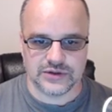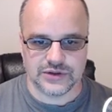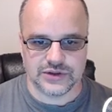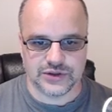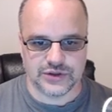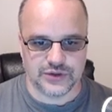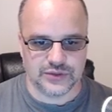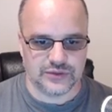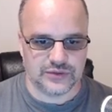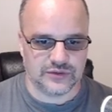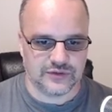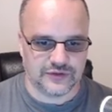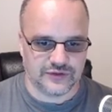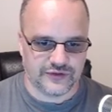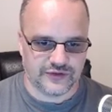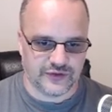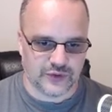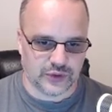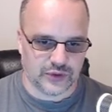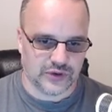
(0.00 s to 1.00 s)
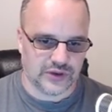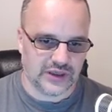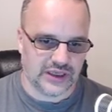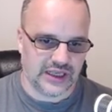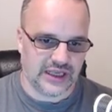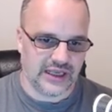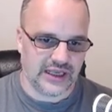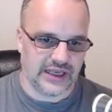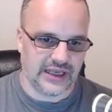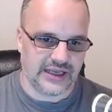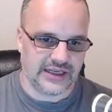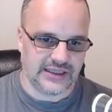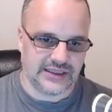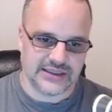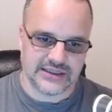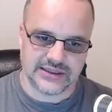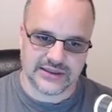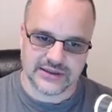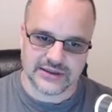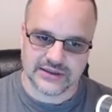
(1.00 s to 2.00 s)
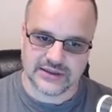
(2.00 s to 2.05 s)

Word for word: two, four, eight.